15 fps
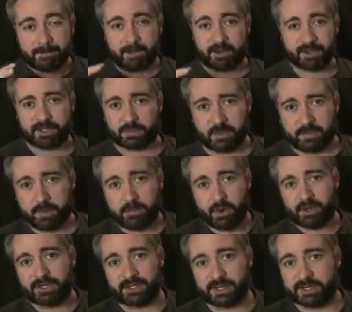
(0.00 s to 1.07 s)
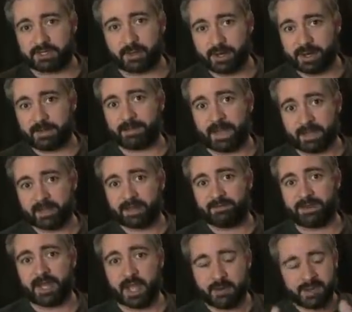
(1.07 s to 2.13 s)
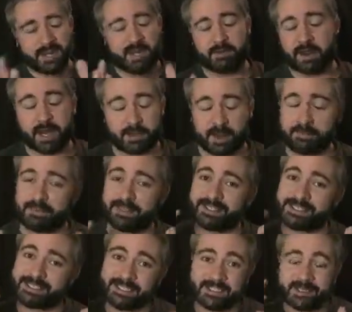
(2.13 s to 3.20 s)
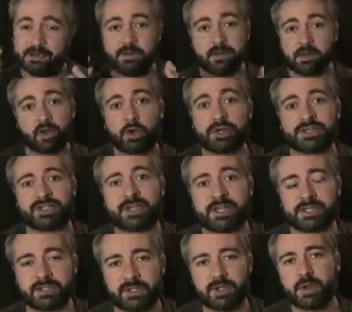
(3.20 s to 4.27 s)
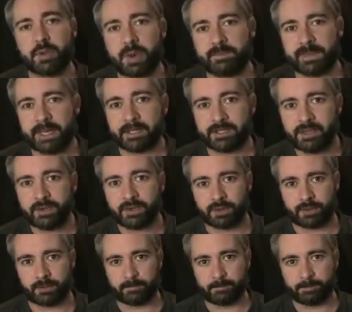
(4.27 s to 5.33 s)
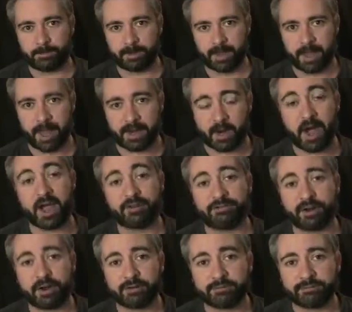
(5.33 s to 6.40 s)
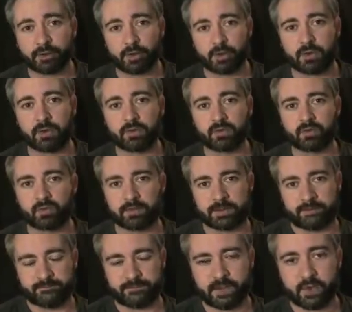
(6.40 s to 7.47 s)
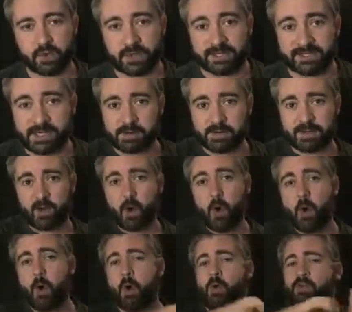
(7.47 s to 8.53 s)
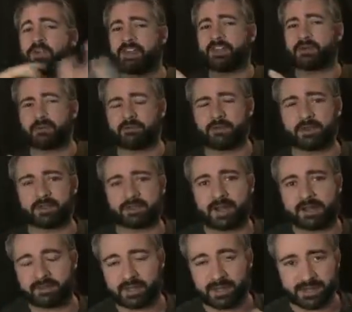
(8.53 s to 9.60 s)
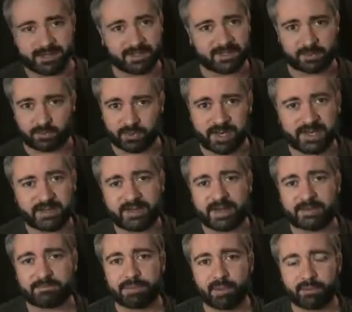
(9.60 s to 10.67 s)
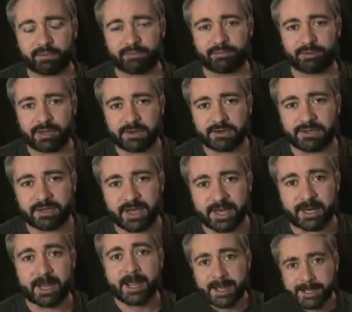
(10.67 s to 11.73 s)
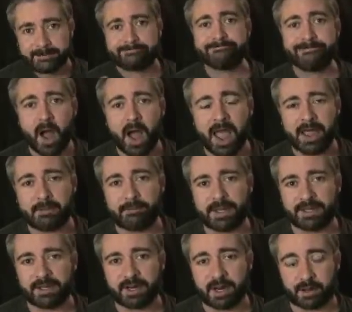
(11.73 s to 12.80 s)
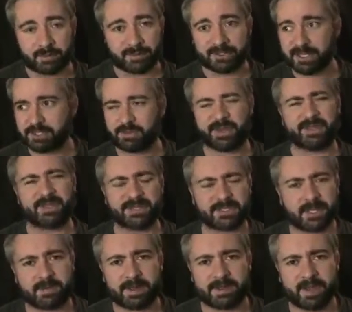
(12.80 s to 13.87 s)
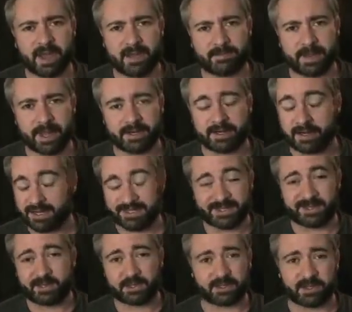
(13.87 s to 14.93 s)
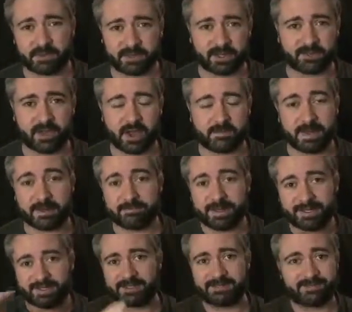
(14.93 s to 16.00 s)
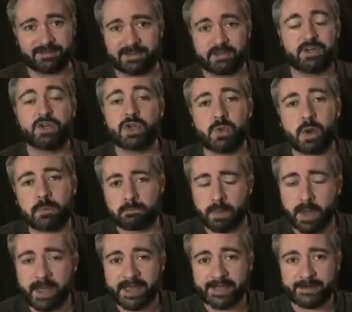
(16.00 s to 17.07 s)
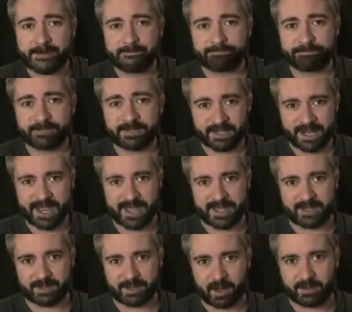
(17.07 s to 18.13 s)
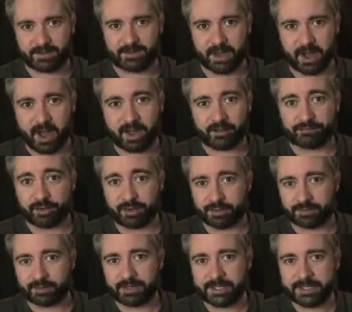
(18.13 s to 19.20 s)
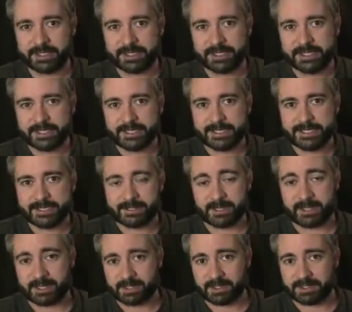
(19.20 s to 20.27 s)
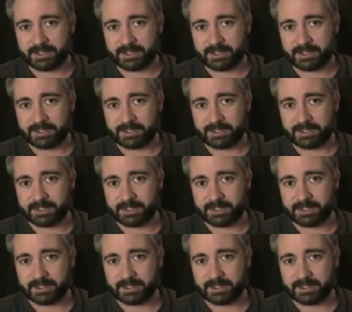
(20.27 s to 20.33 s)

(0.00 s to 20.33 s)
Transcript: because it would be pointless just throwing up that kind of video here anyway. But the question is, do you want me to do an iPhone 4 review, considering all the other reviews are out there? Is it really that important for you to get my opinion on it? Because that's what you guys said about the iPad, and I decided not to do one on the iPad. But do you want my take on the iPhone? Seeing